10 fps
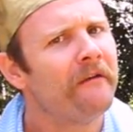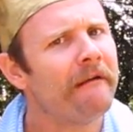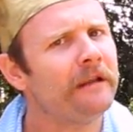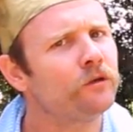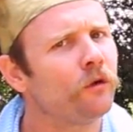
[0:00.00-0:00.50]

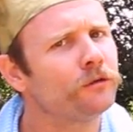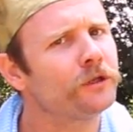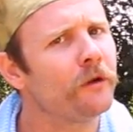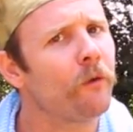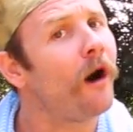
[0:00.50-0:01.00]
That is
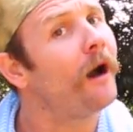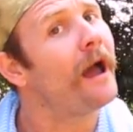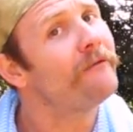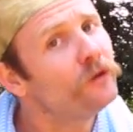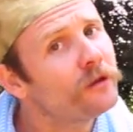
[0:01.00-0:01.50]
also why
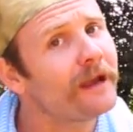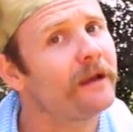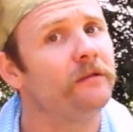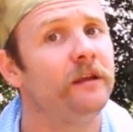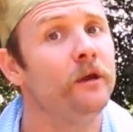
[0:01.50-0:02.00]
I have to
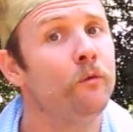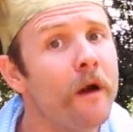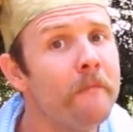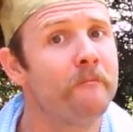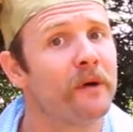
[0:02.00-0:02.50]
take a
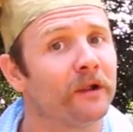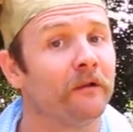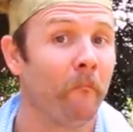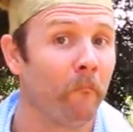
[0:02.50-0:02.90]
deworm pill